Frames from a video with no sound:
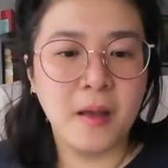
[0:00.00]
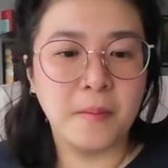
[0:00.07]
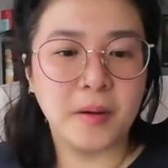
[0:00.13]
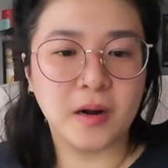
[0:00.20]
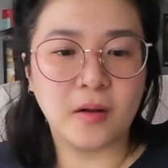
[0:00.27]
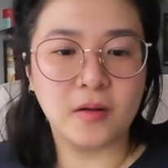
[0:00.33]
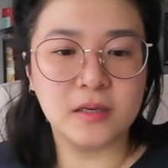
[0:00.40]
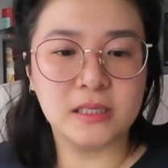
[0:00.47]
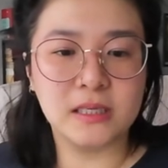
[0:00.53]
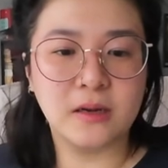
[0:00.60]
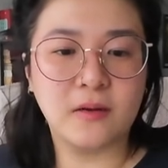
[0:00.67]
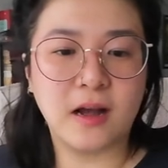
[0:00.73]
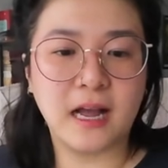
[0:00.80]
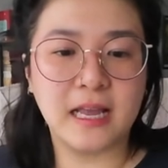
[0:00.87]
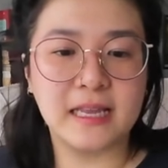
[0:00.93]
But
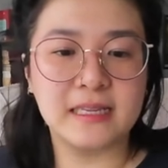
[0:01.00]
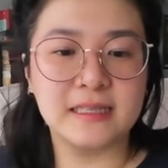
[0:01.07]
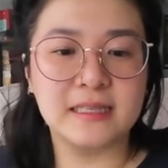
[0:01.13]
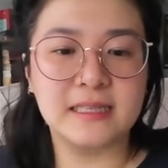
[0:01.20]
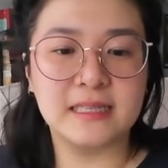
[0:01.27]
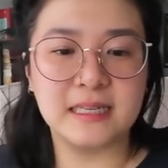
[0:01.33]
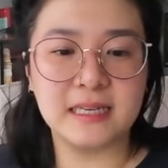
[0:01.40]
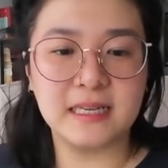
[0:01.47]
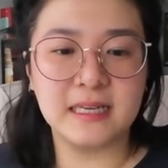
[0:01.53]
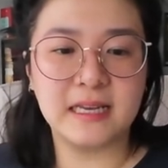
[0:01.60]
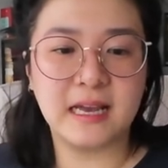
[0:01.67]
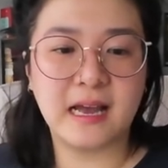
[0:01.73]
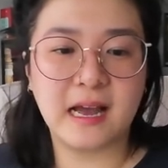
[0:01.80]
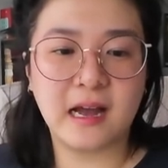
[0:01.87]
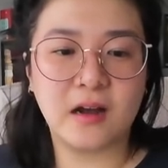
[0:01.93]
also I can see
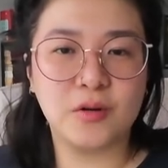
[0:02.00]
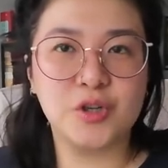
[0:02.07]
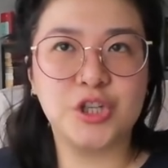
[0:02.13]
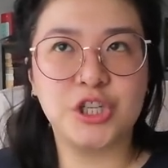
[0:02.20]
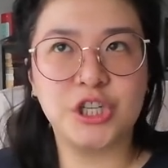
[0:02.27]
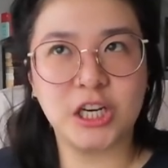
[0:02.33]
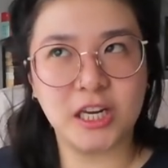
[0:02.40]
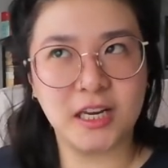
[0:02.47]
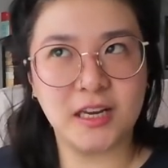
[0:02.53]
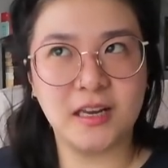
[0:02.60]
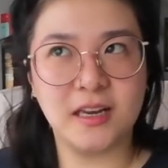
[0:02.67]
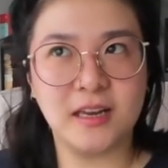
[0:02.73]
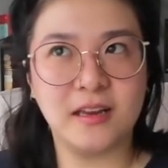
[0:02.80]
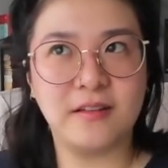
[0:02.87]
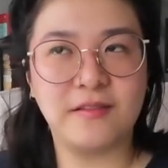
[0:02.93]
how
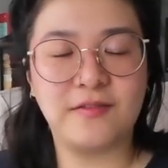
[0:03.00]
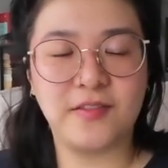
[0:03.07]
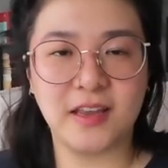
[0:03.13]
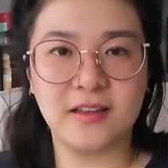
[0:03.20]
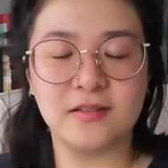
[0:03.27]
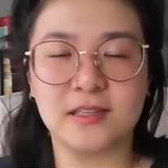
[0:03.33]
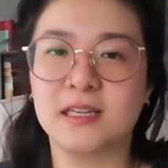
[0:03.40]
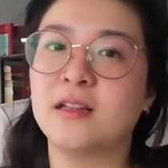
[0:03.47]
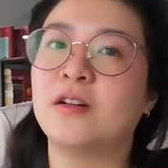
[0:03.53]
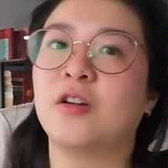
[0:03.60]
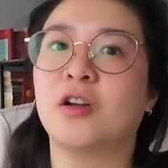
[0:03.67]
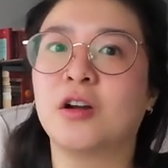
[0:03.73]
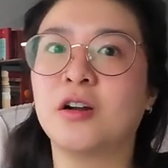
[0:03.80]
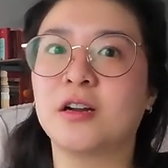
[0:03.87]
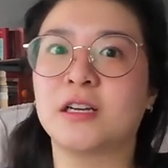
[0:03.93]
she feels a little
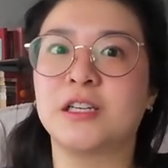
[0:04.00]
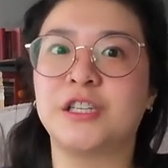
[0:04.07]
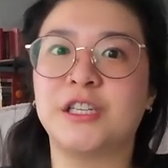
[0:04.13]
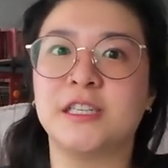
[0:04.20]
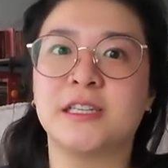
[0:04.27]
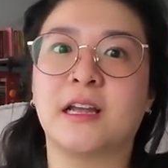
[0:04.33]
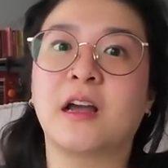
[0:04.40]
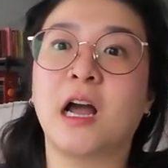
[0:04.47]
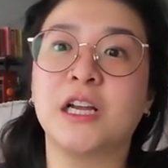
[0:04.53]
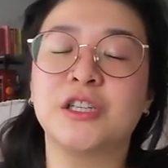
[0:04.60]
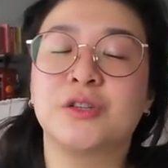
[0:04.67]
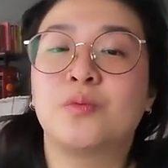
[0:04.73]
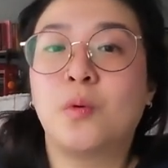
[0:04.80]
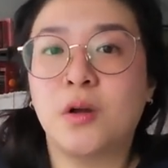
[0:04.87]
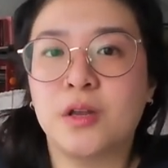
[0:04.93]
hurt cuz she's like I
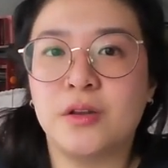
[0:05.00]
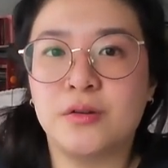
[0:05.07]
just want